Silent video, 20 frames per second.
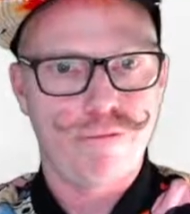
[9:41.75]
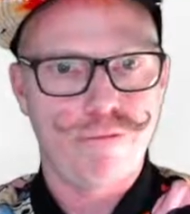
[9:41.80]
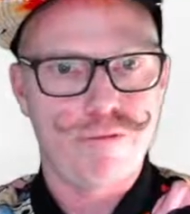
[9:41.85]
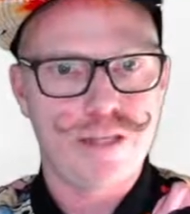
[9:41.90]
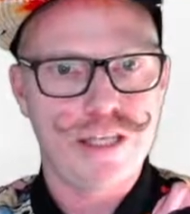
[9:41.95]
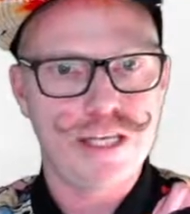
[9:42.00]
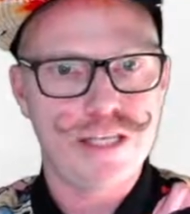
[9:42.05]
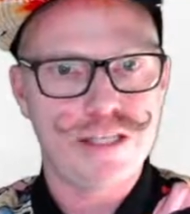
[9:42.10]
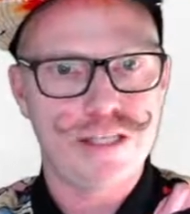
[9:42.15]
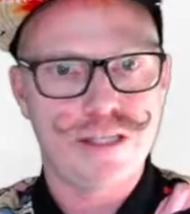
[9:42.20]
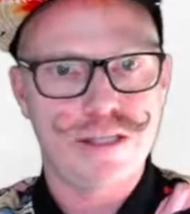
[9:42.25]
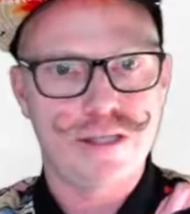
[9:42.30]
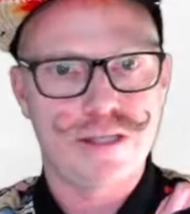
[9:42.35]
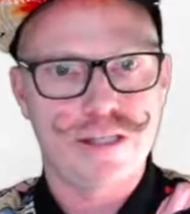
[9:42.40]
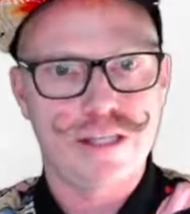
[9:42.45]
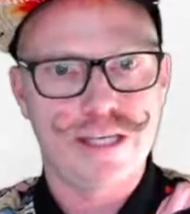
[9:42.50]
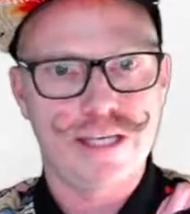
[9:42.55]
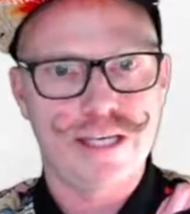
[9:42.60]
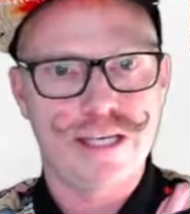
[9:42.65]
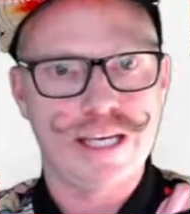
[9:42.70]
this
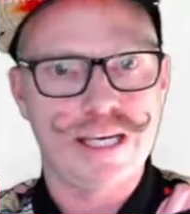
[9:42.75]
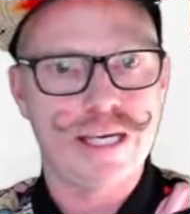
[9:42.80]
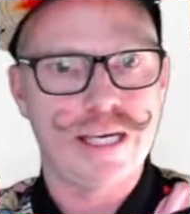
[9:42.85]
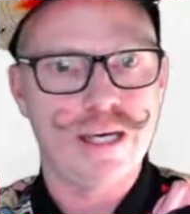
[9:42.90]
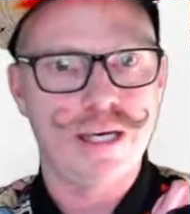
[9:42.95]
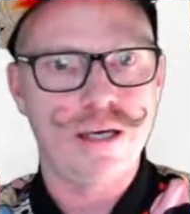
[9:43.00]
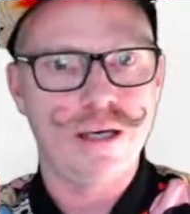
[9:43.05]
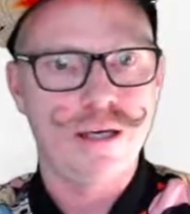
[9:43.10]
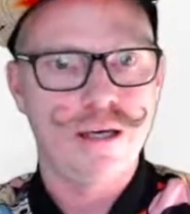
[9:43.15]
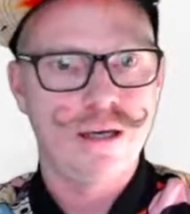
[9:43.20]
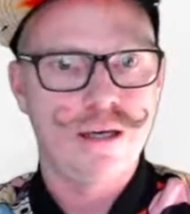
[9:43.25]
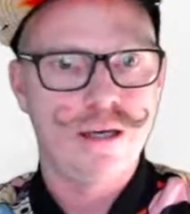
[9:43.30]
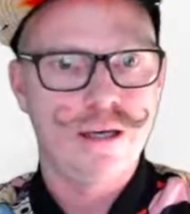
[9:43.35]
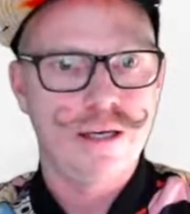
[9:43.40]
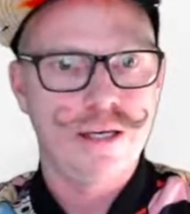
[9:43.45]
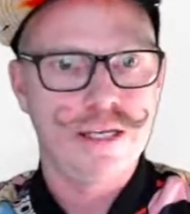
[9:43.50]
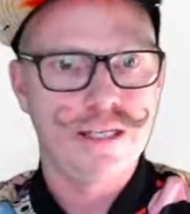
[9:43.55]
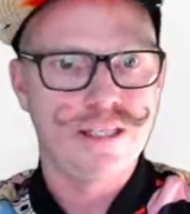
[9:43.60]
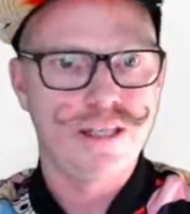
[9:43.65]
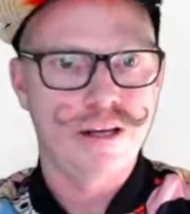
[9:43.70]
thing here
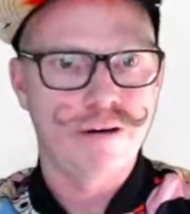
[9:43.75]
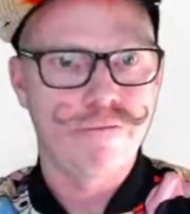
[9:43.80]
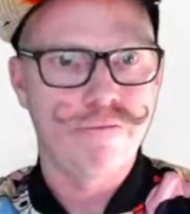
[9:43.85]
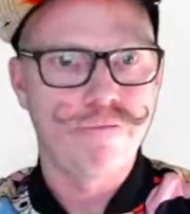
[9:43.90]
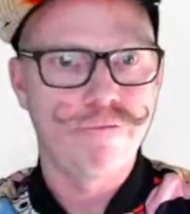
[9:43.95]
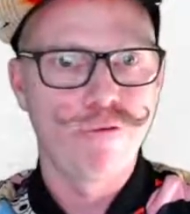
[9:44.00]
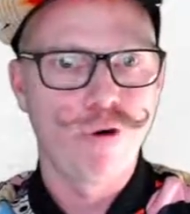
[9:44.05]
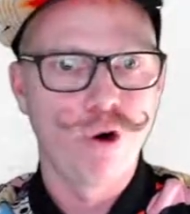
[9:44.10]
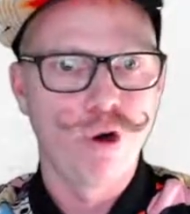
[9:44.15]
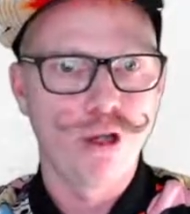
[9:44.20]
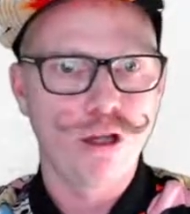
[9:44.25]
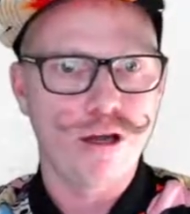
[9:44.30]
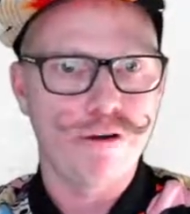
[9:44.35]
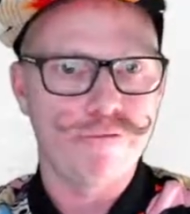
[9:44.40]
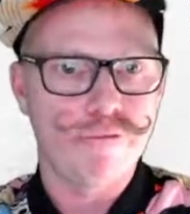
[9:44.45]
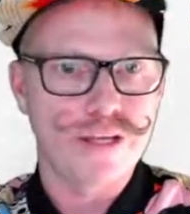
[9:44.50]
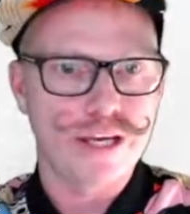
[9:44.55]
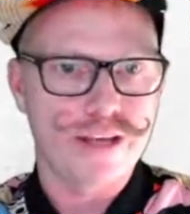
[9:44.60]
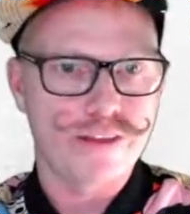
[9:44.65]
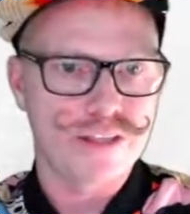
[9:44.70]
is going to fall off
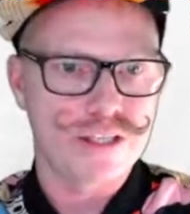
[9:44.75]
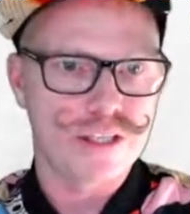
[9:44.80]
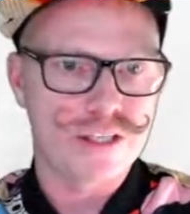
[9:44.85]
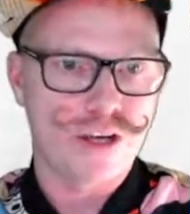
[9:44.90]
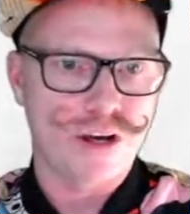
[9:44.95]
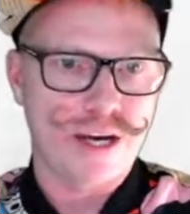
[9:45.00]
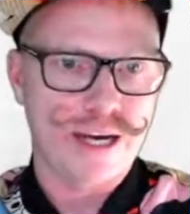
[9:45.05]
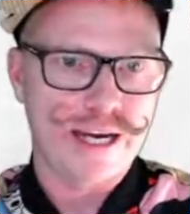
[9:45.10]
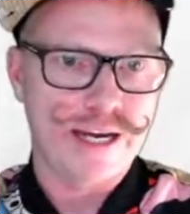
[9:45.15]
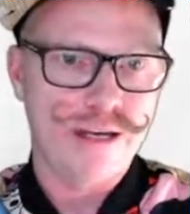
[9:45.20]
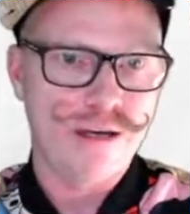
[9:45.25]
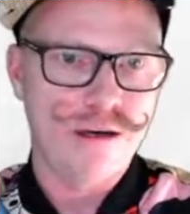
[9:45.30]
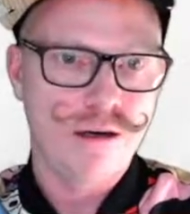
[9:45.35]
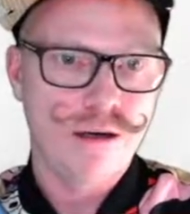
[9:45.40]
the other side,